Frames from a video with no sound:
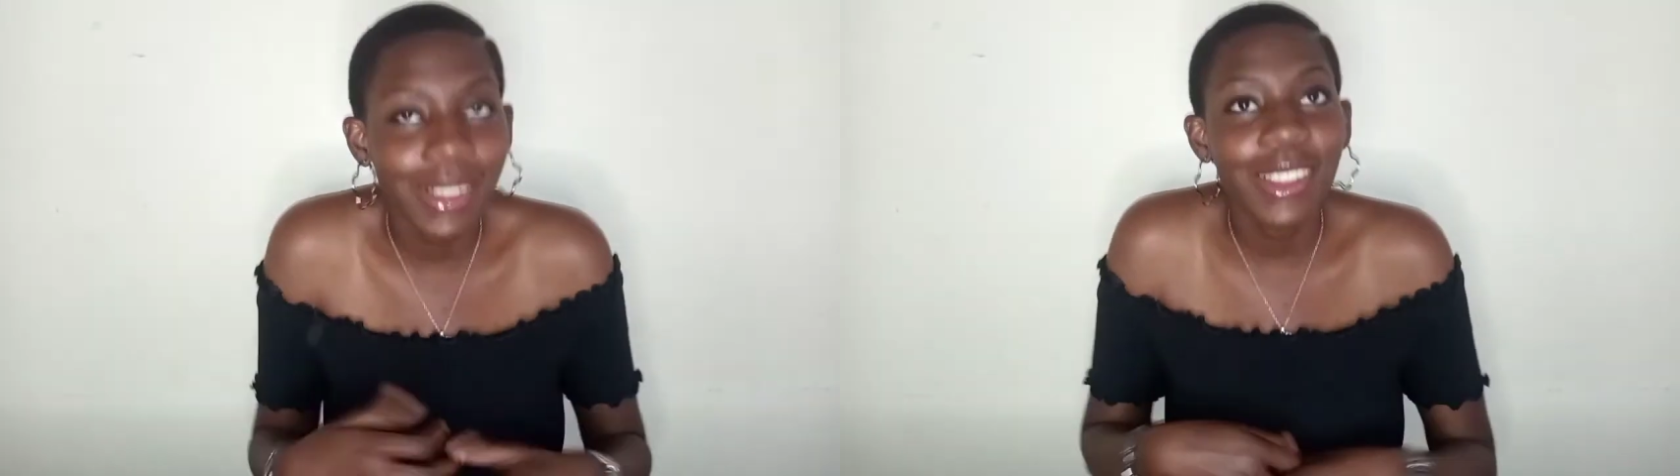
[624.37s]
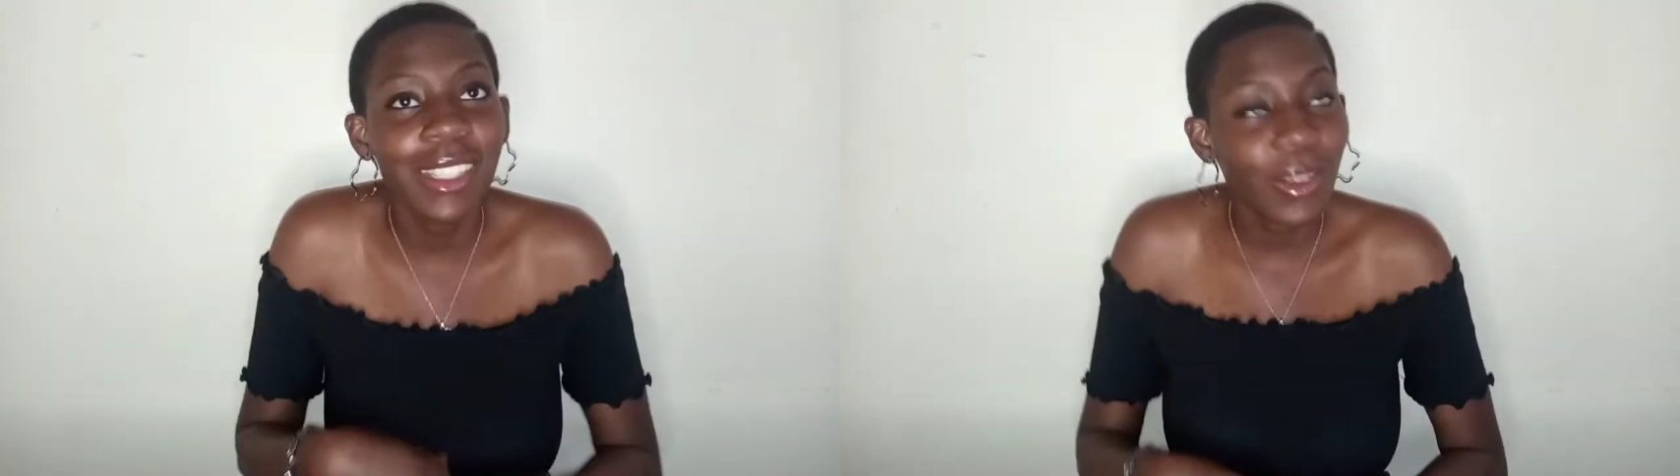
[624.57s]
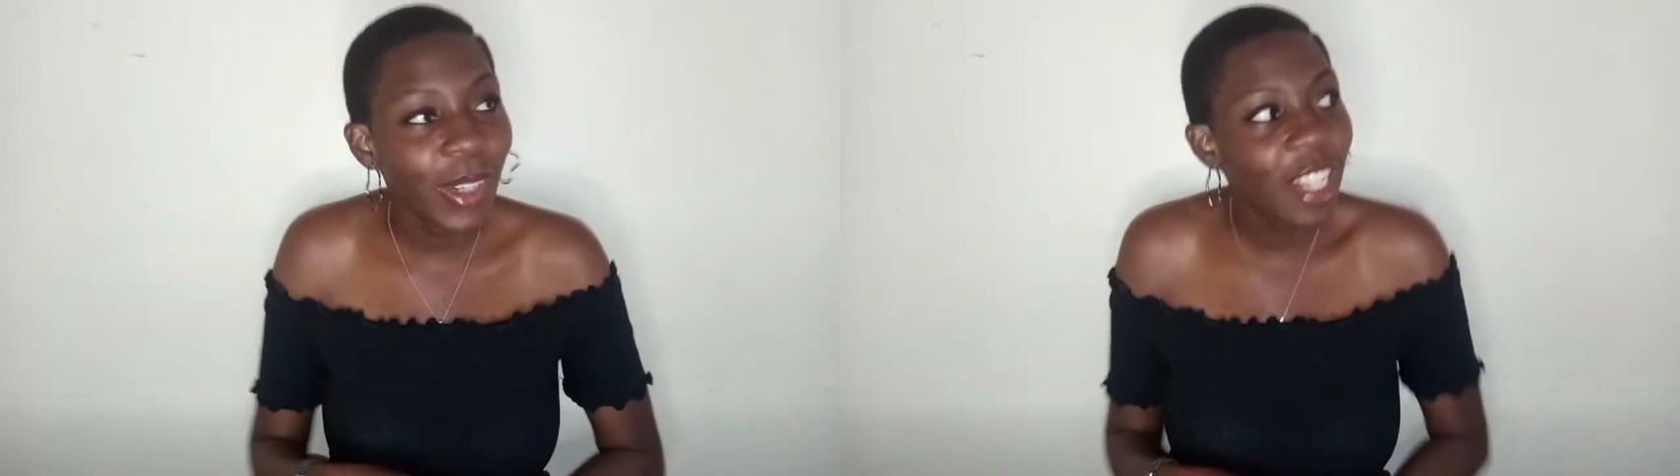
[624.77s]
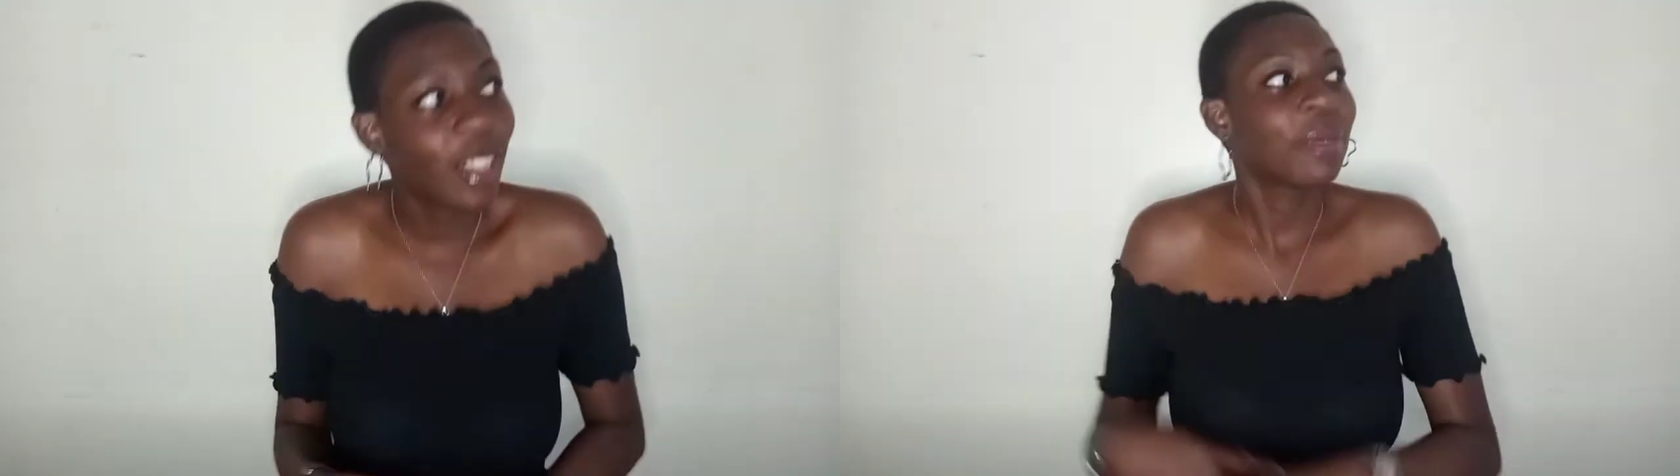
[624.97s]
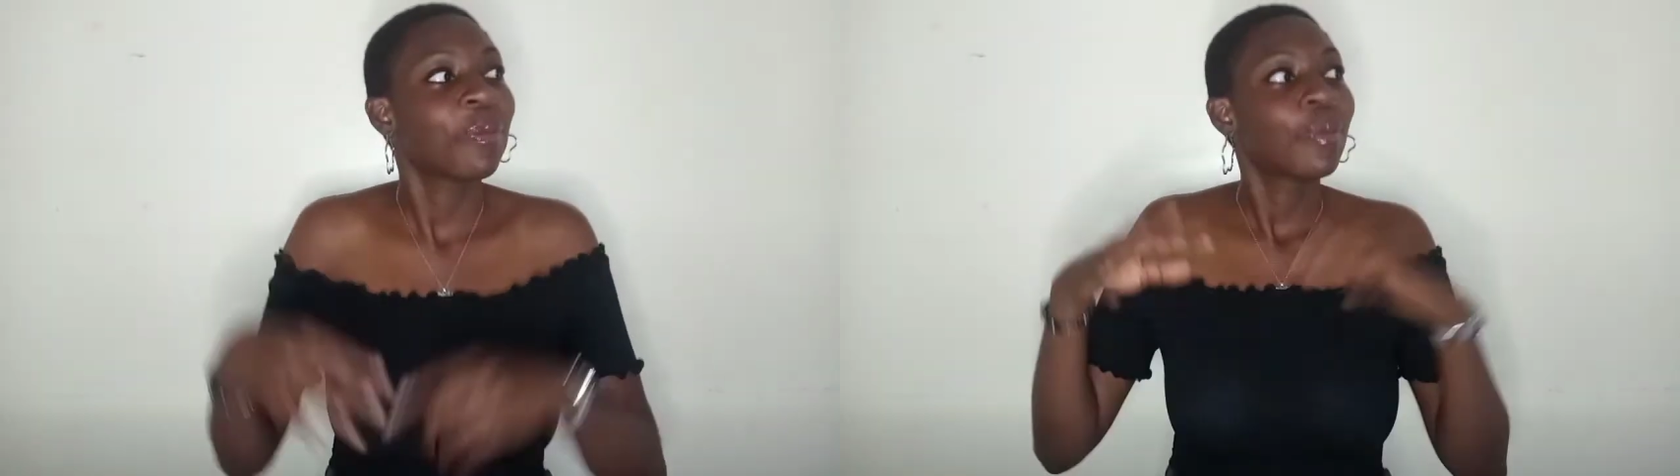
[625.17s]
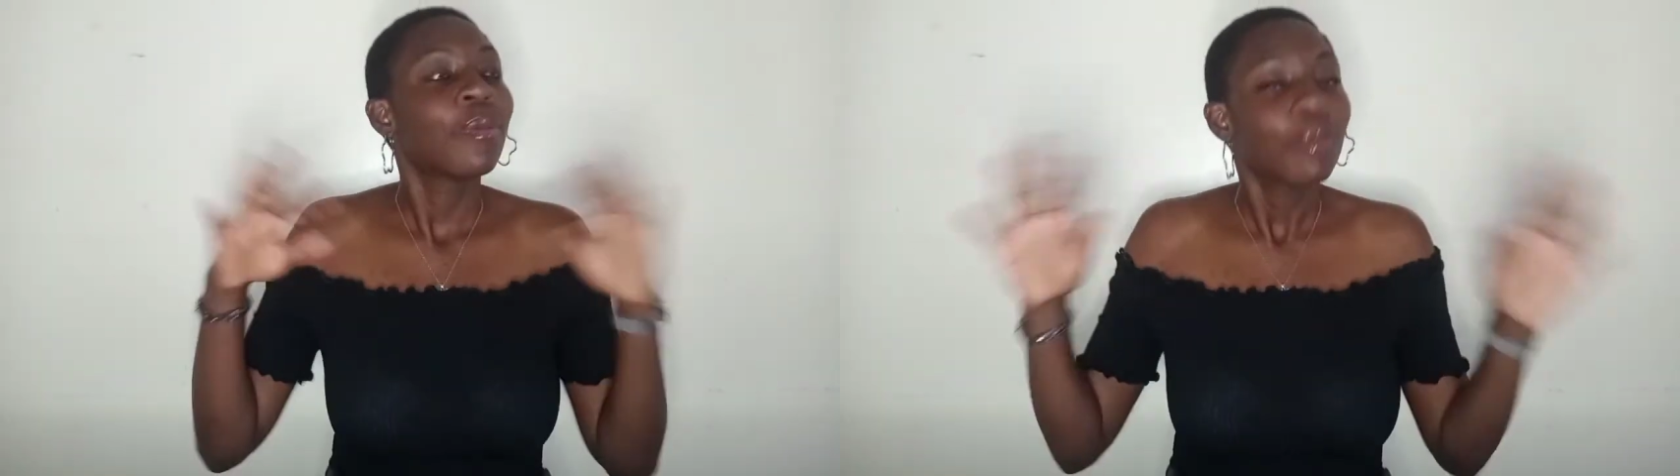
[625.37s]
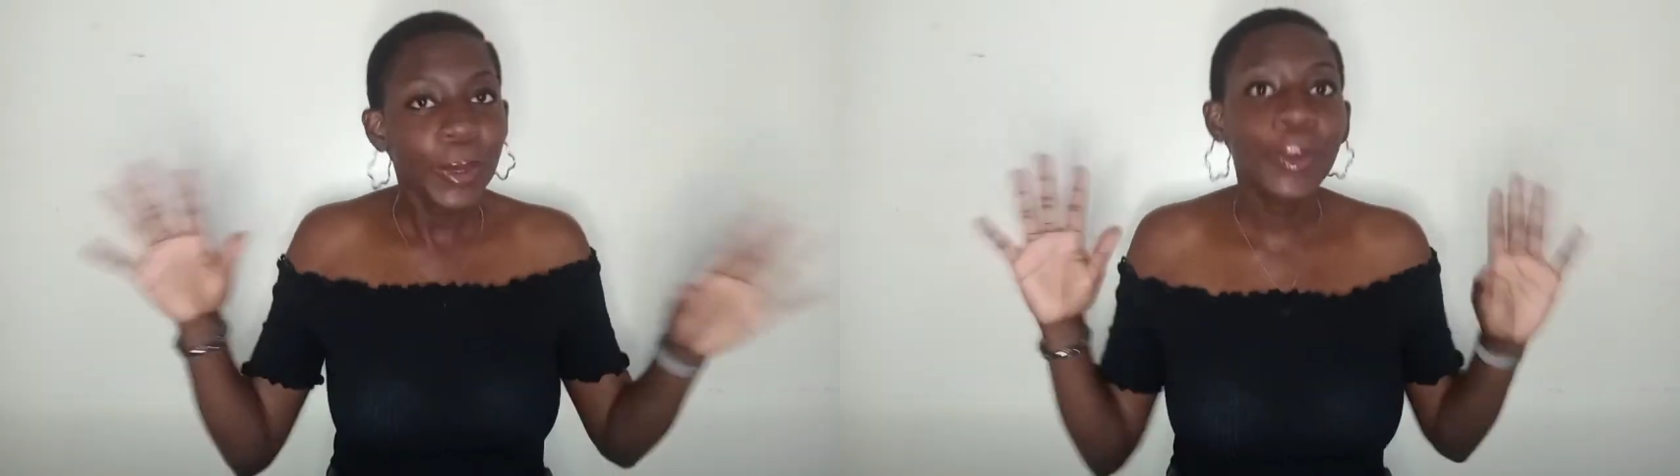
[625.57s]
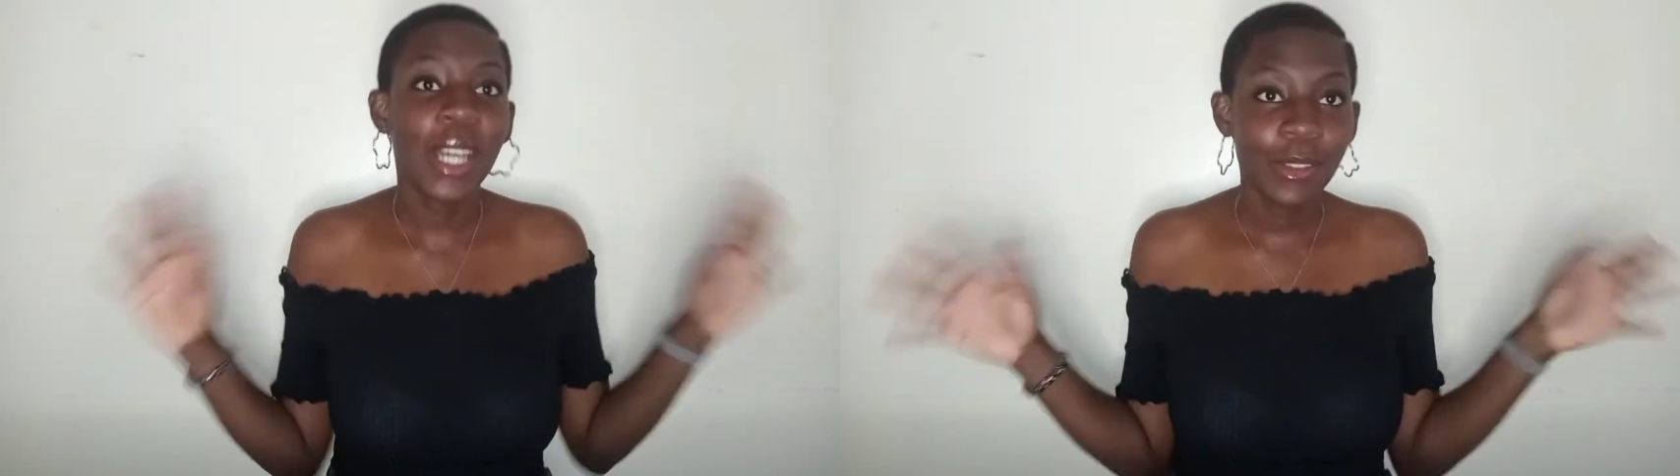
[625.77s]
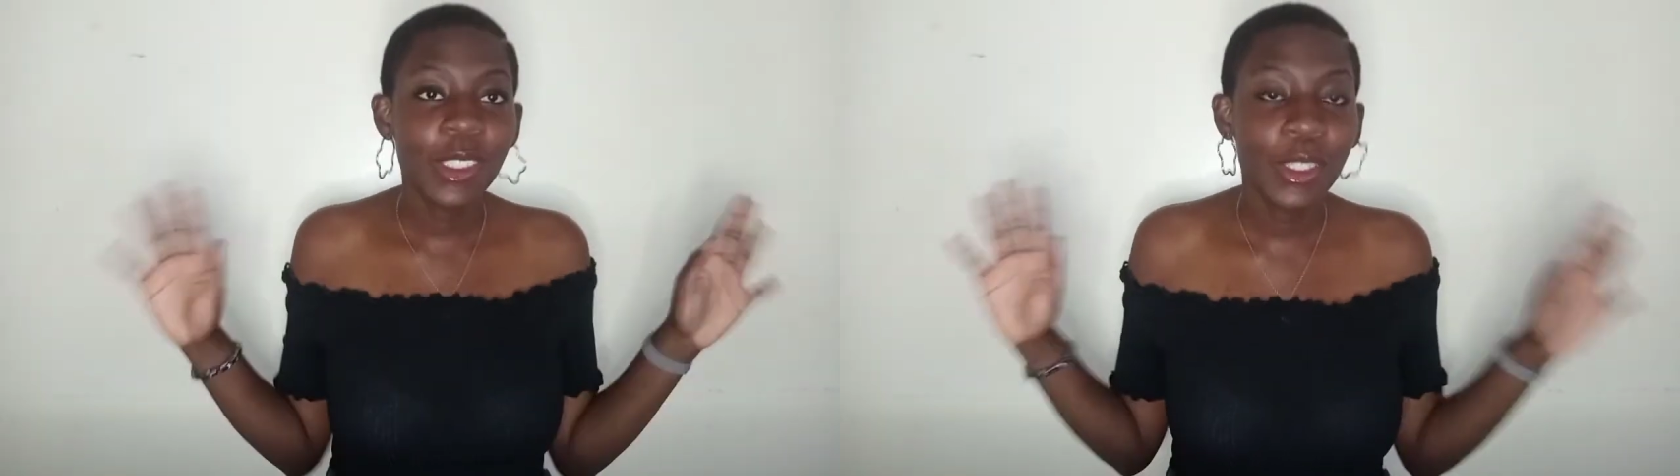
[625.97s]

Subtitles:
So I was like, well, people have